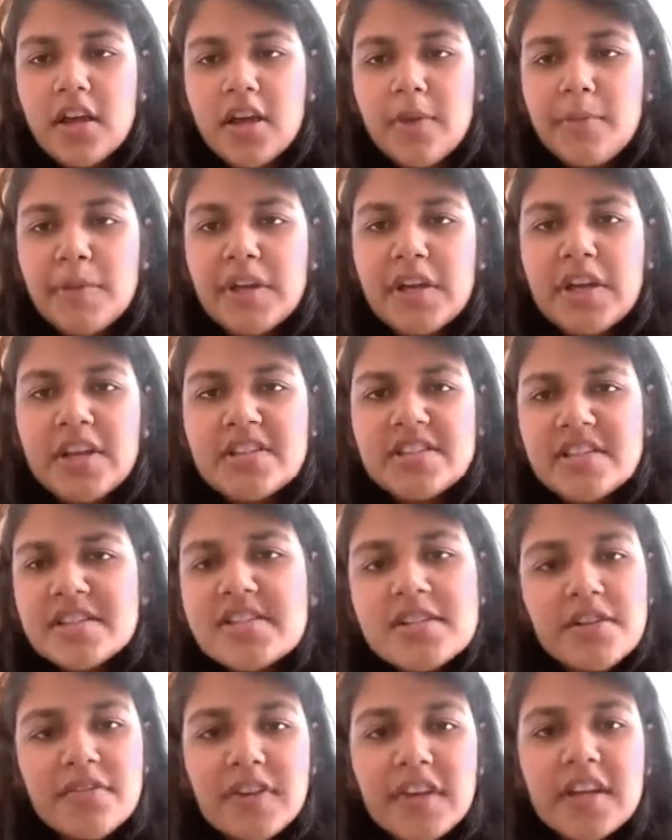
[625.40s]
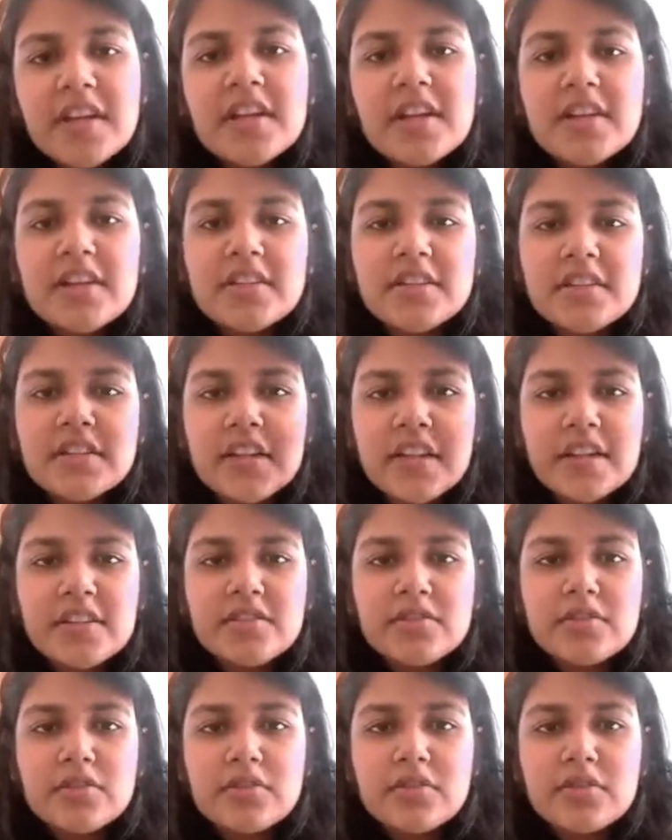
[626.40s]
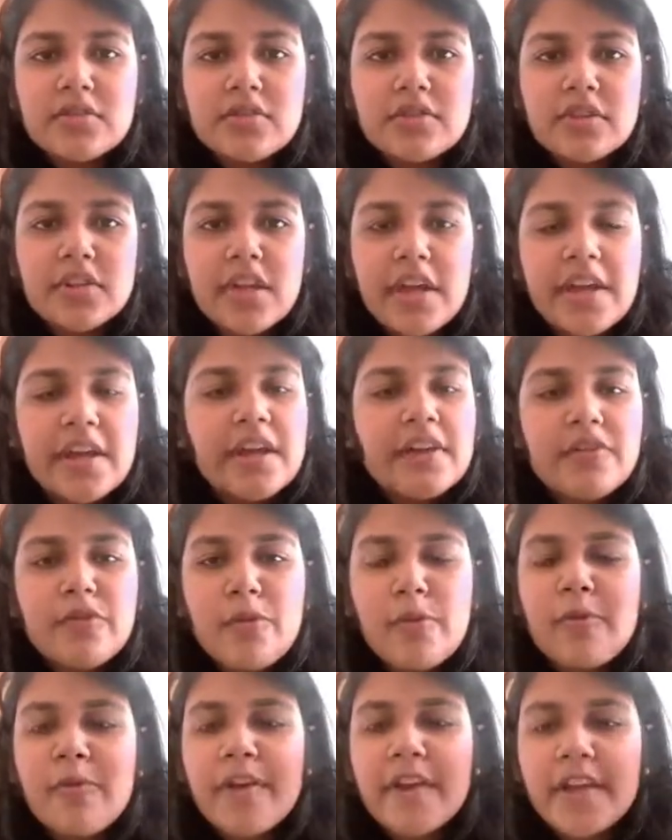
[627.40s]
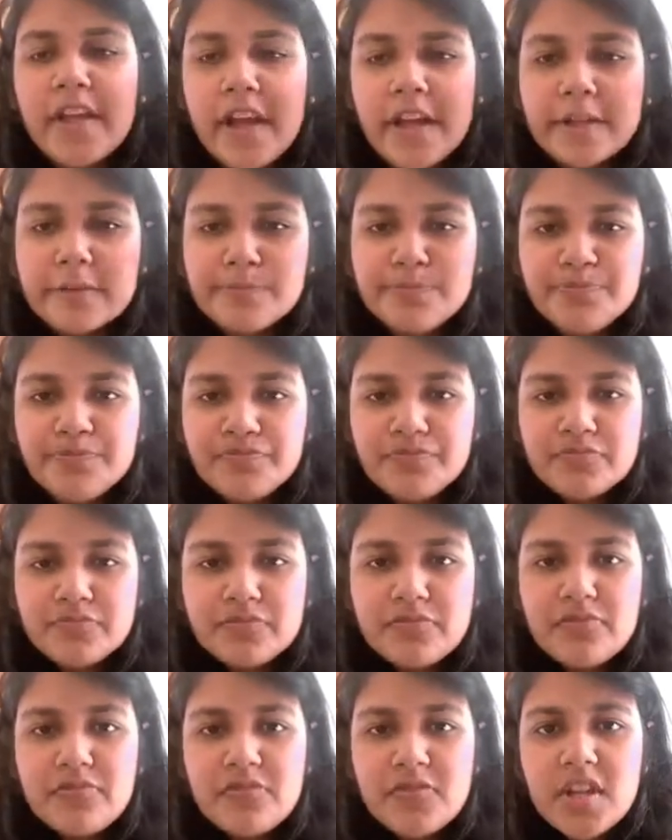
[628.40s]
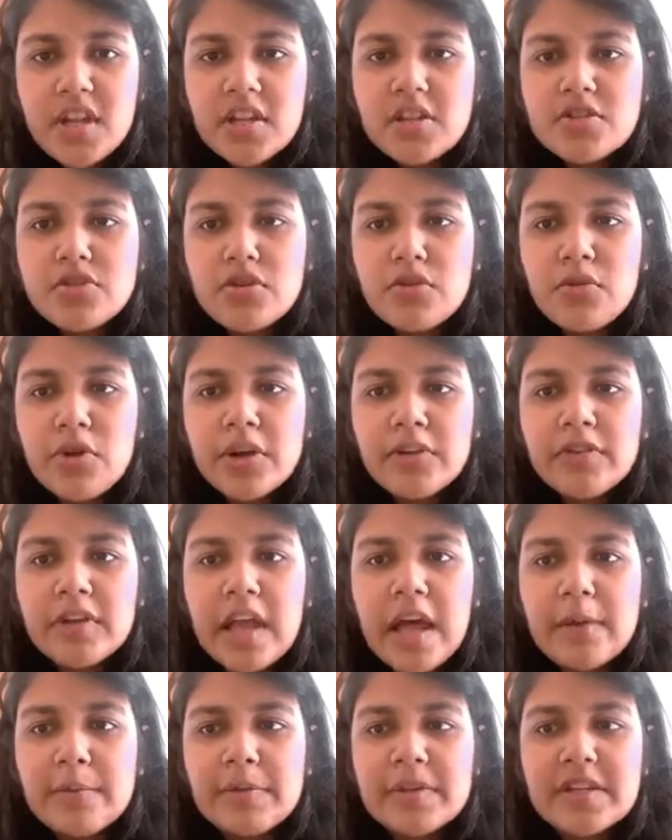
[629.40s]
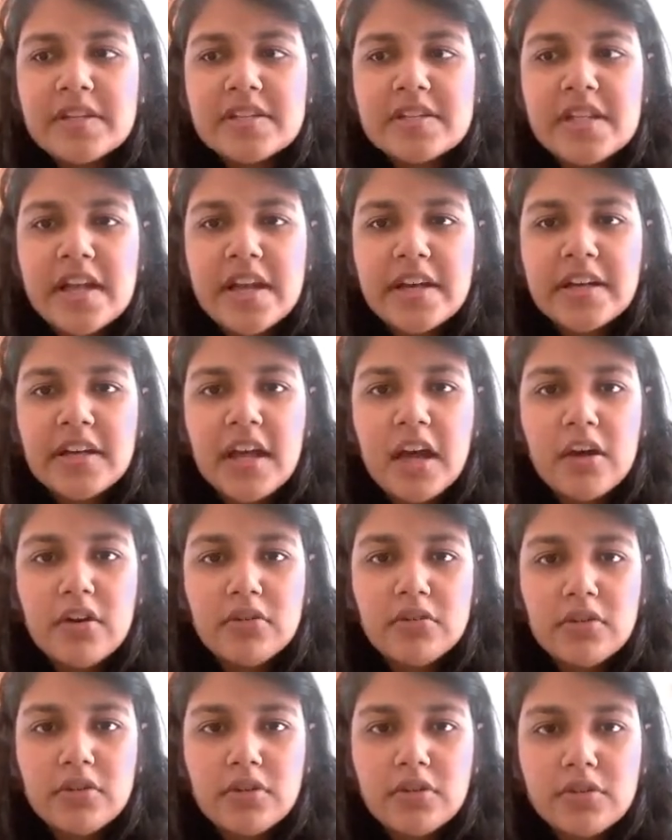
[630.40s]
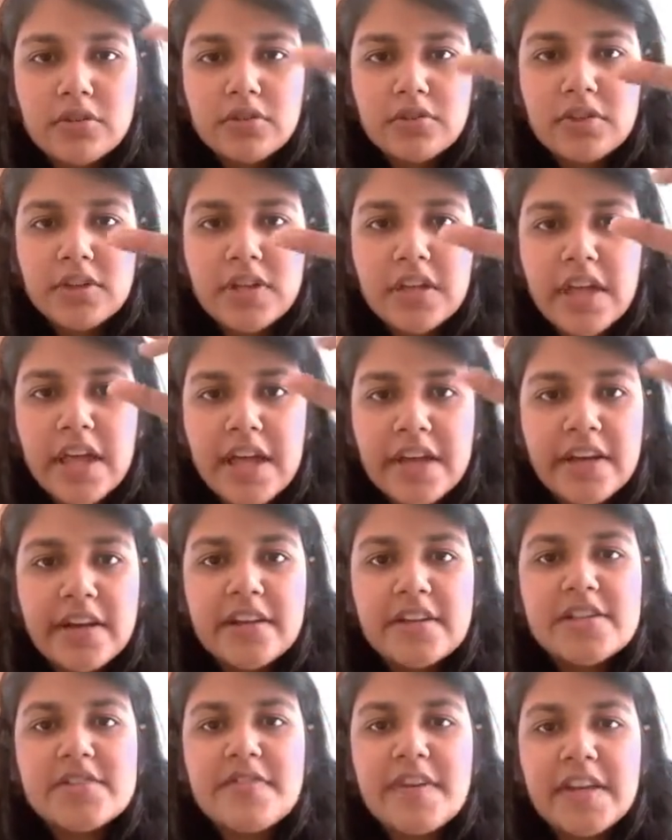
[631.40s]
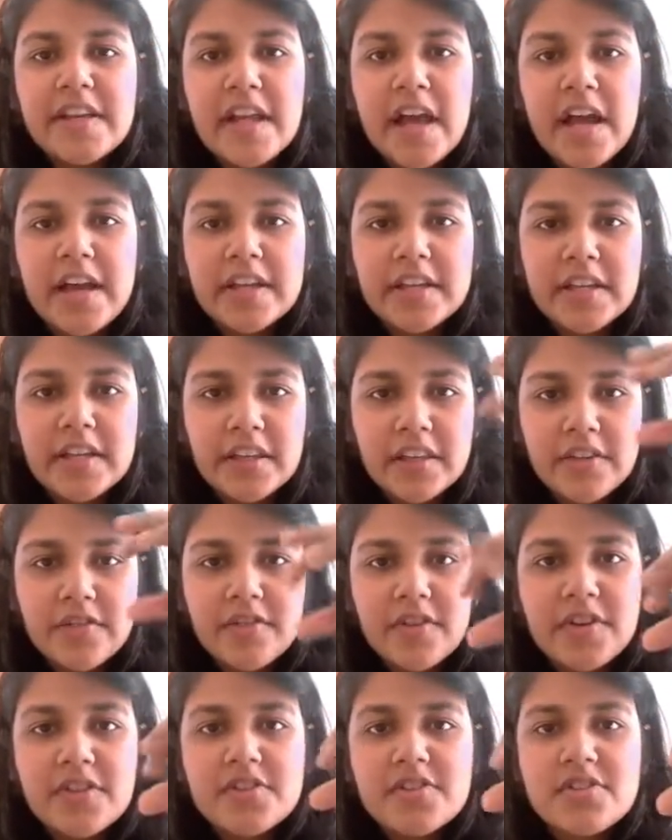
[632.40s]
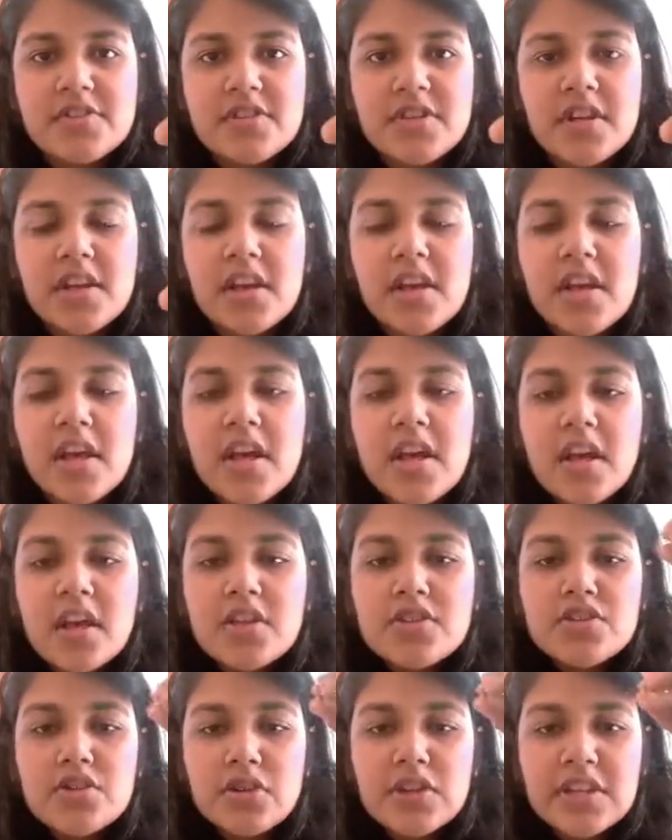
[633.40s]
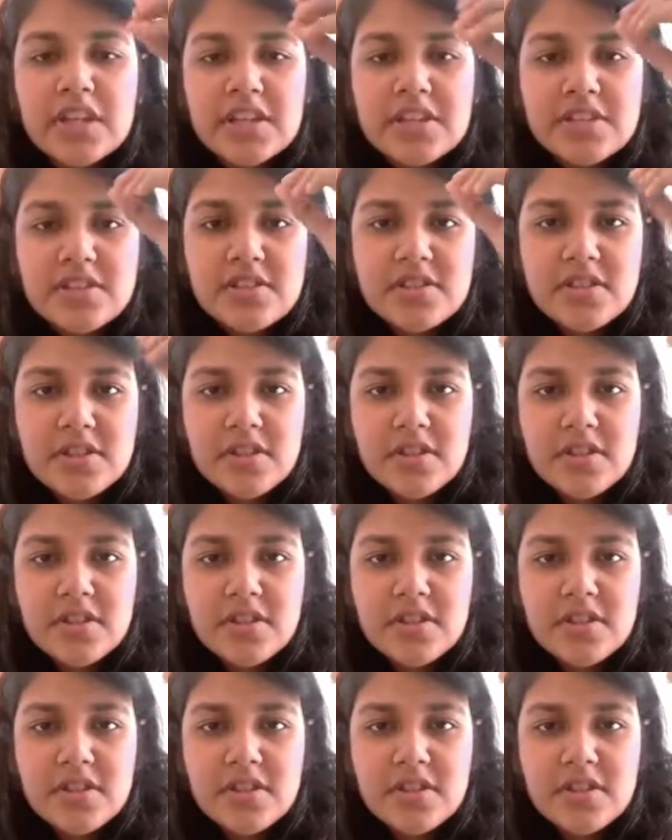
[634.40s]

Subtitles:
because it's a weak learner, right? So the error will be very high. So what will happen is that now the error is very high in the first tree. So this